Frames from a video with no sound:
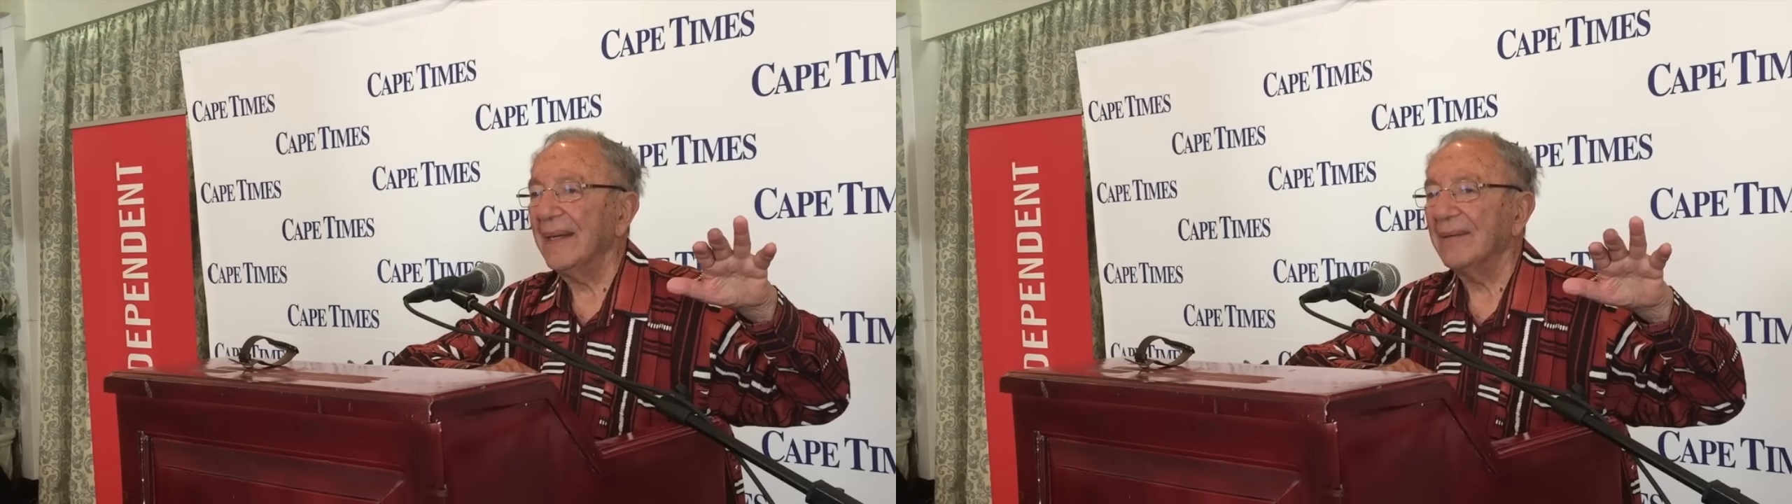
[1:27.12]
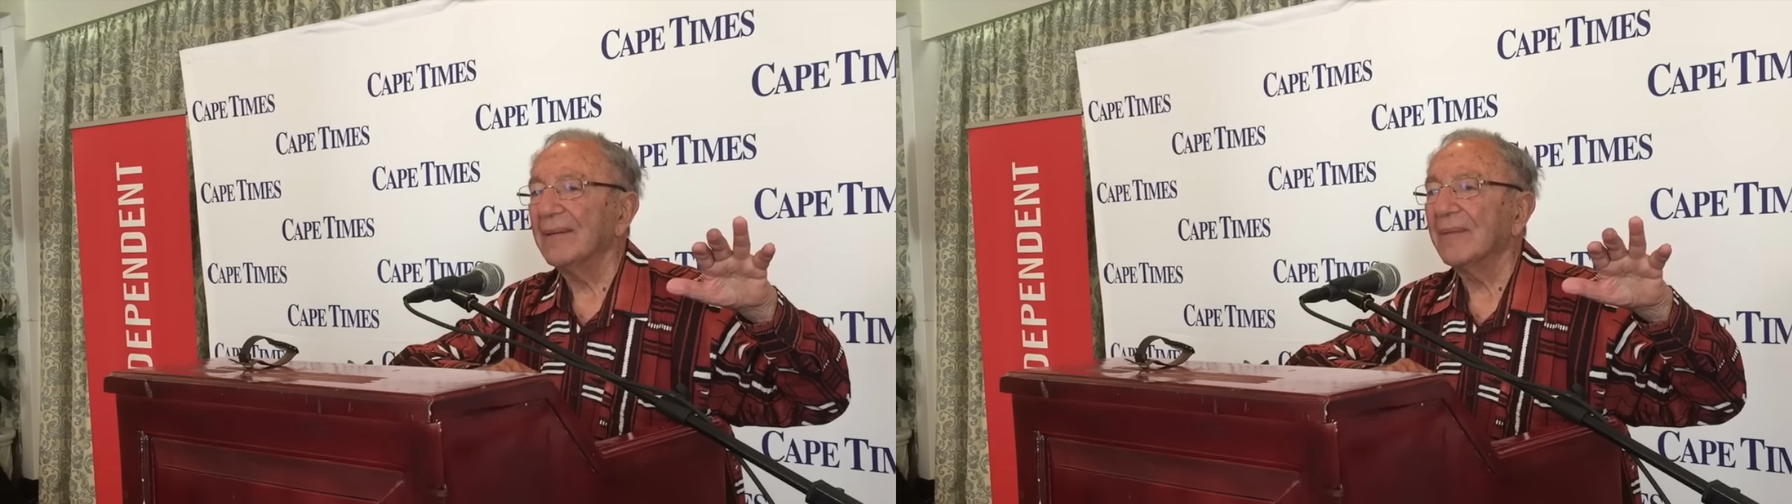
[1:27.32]

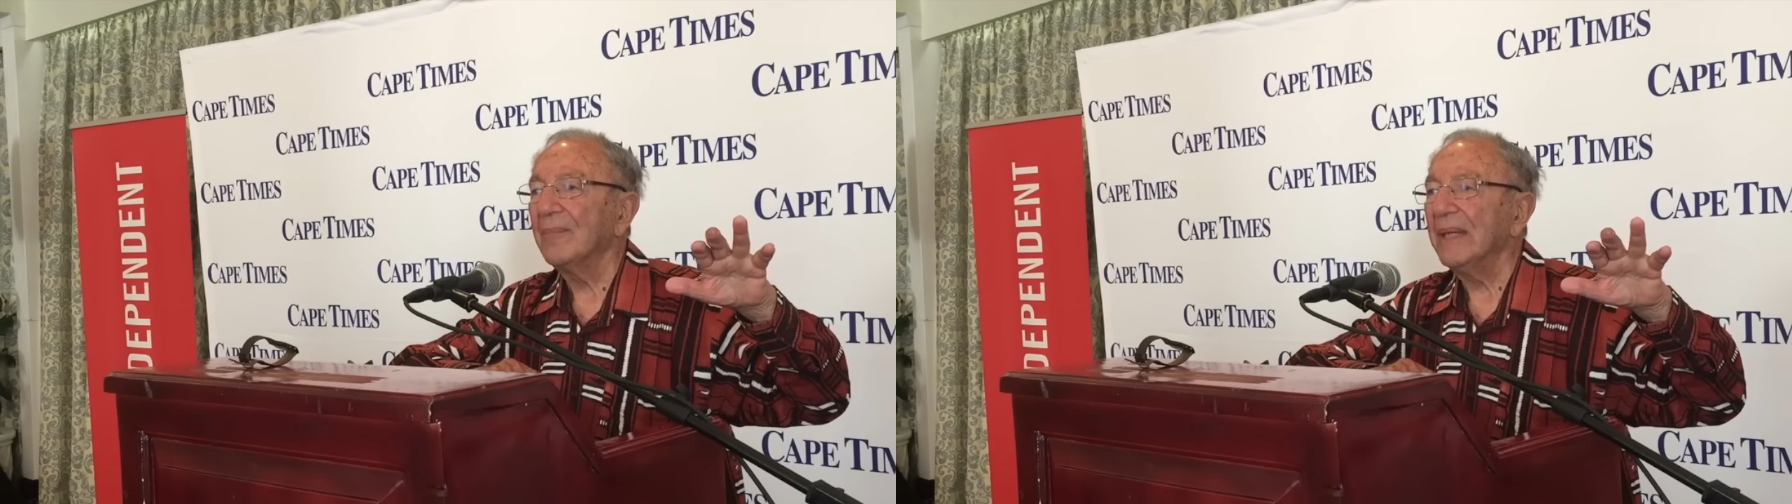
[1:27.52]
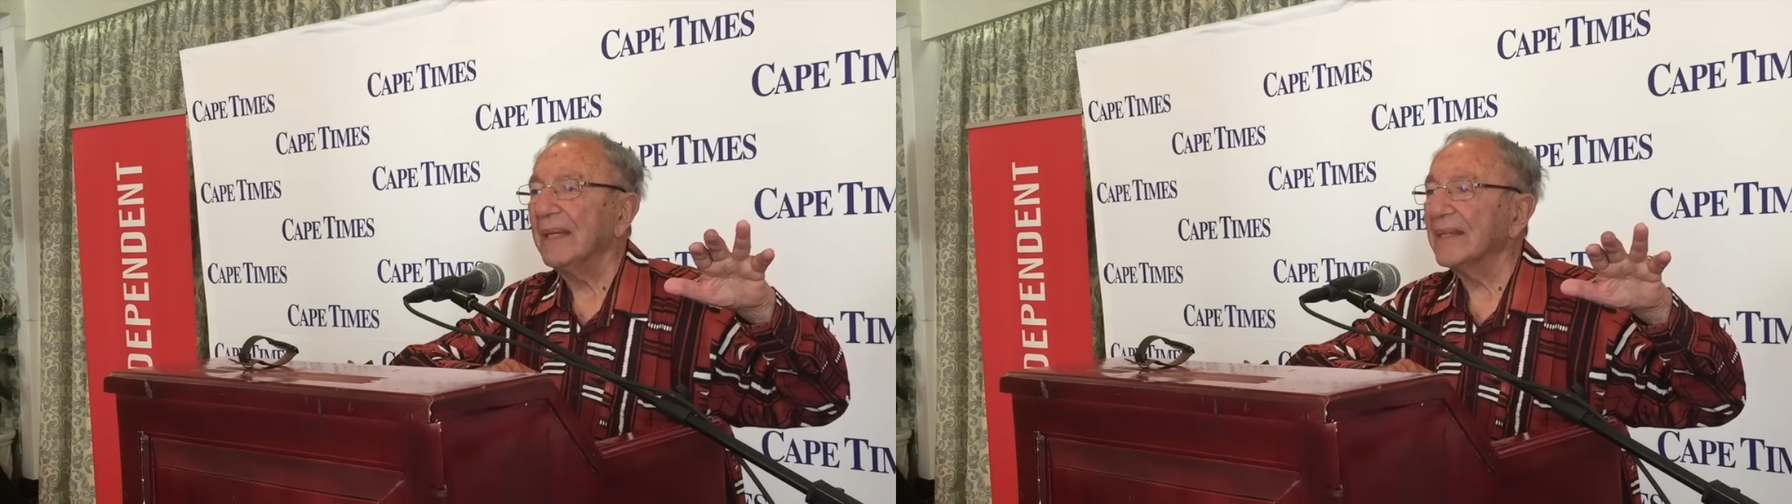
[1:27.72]
it, the
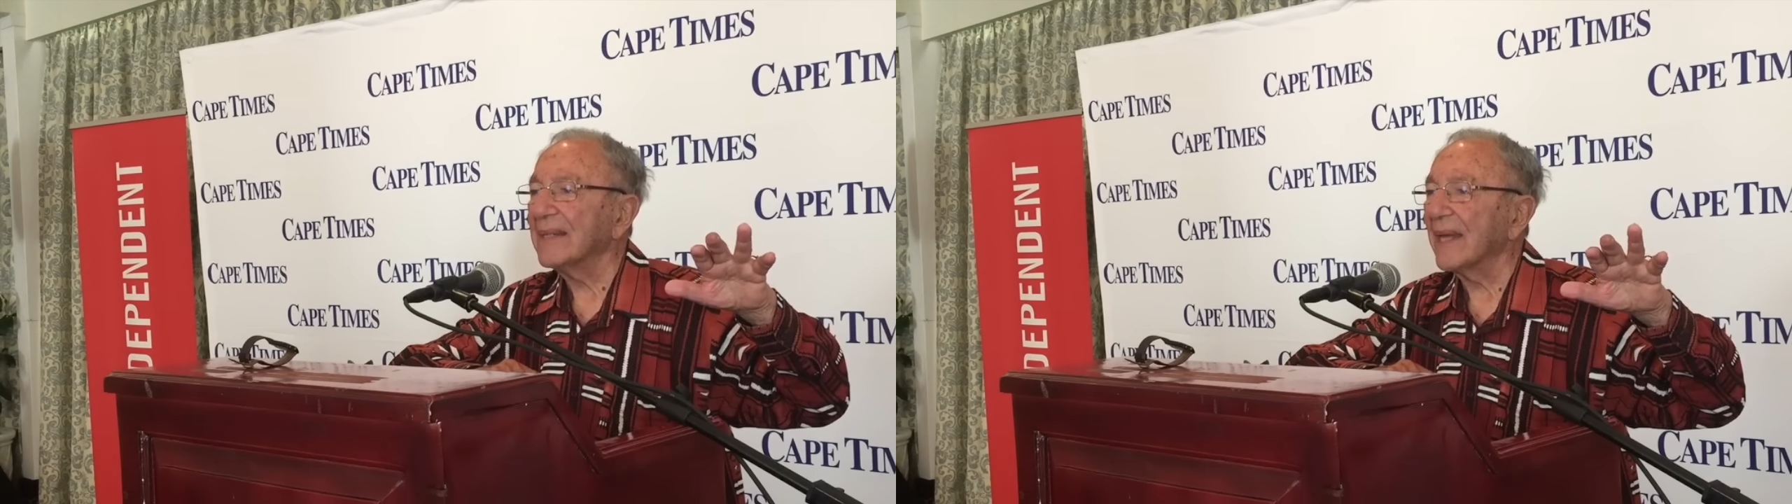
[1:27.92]
media is